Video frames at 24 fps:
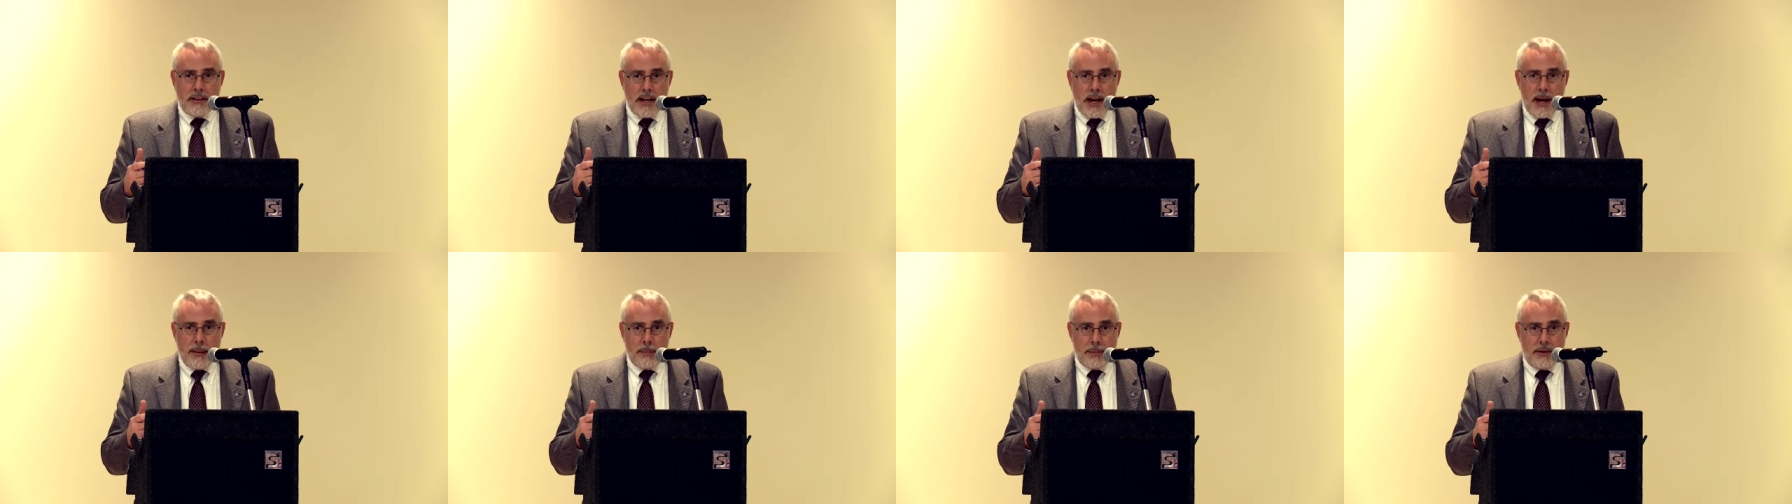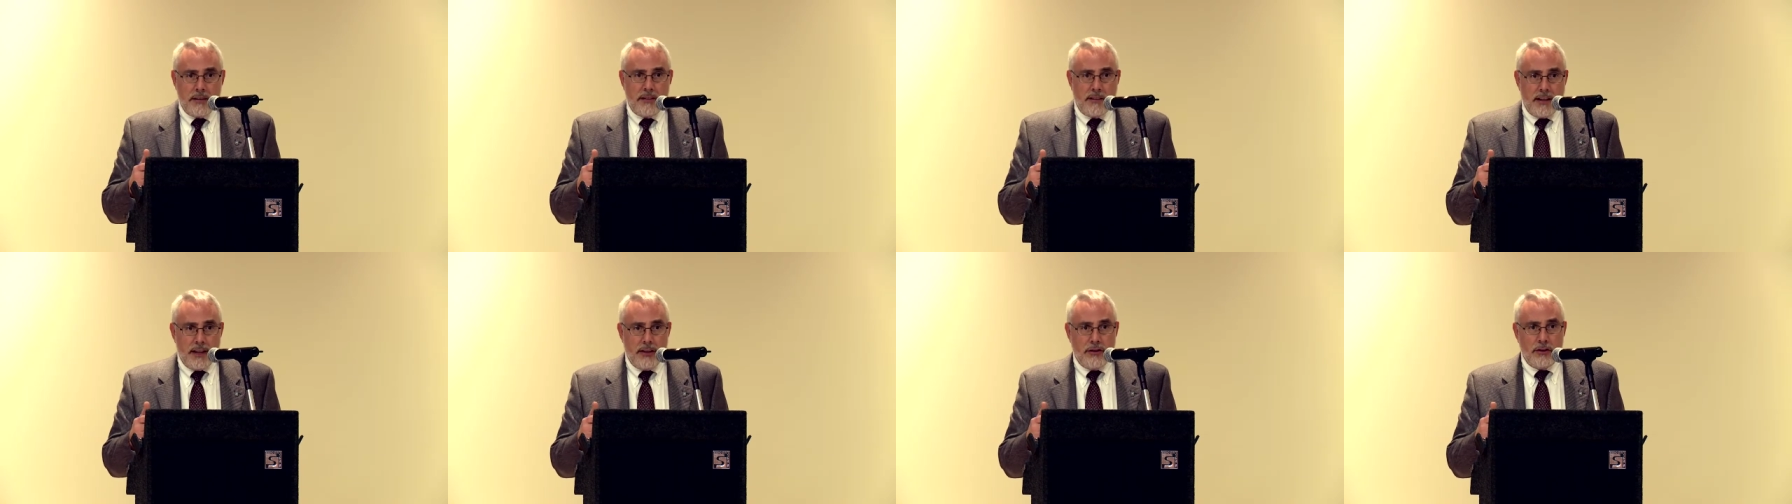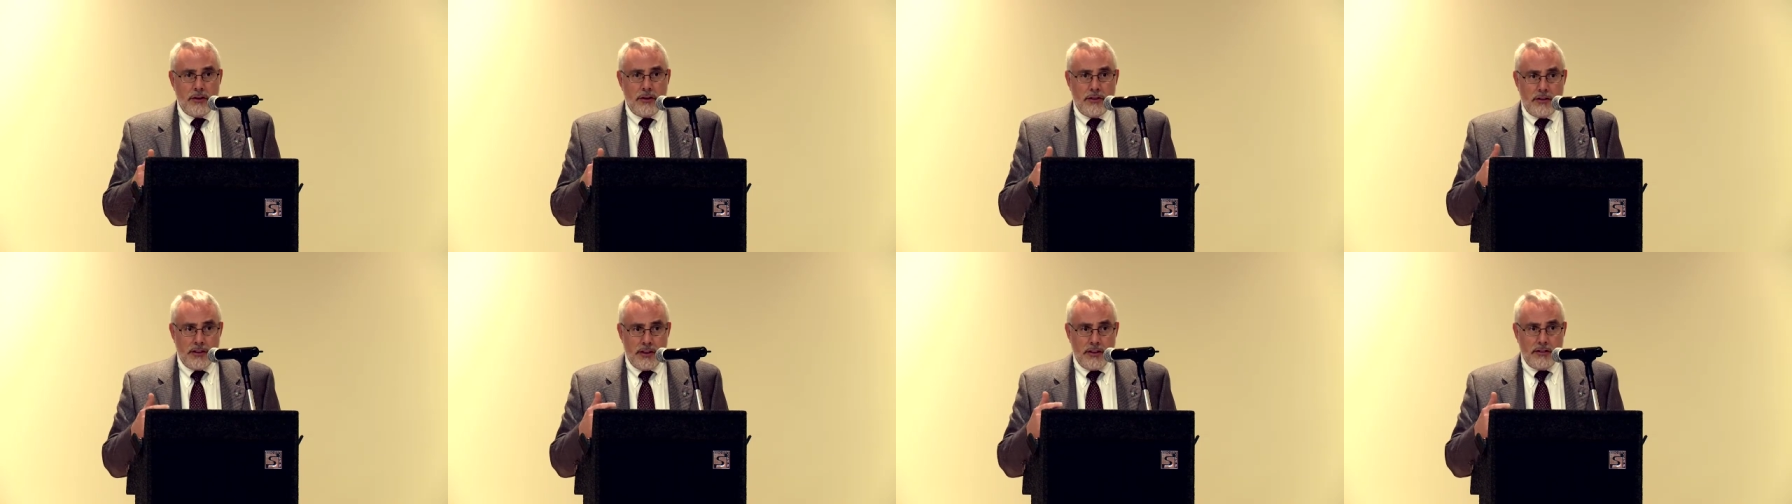
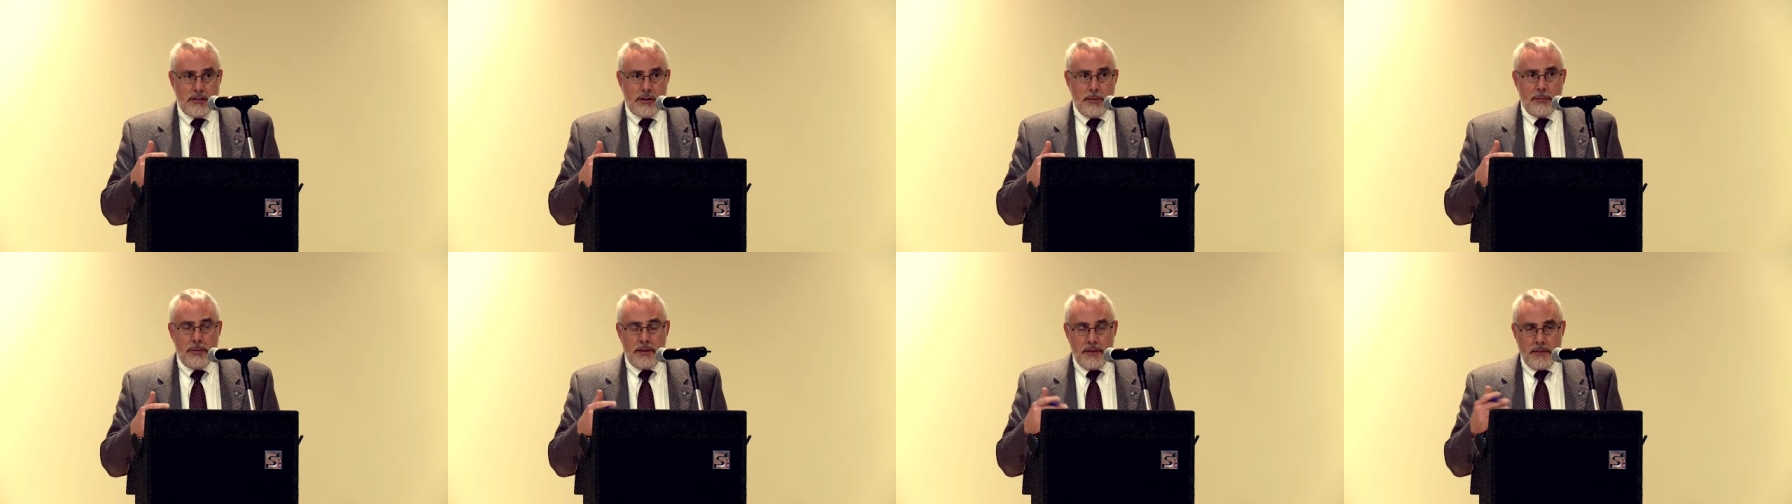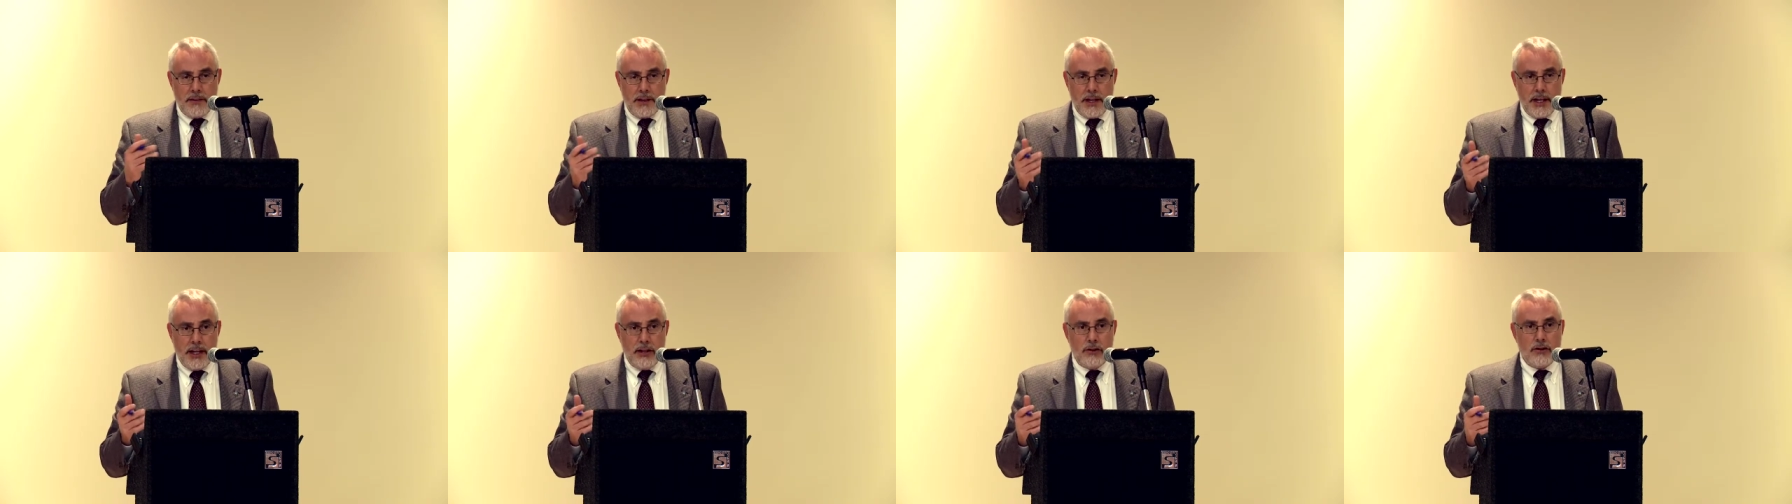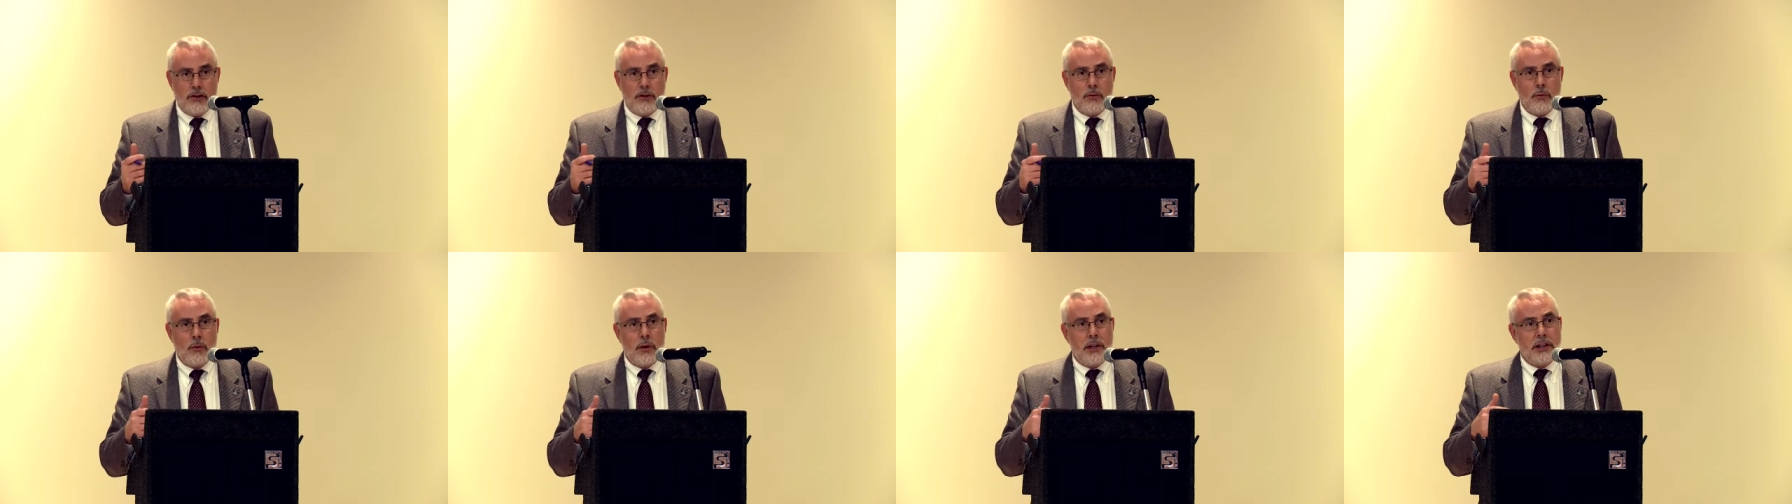compensation systems in the nation,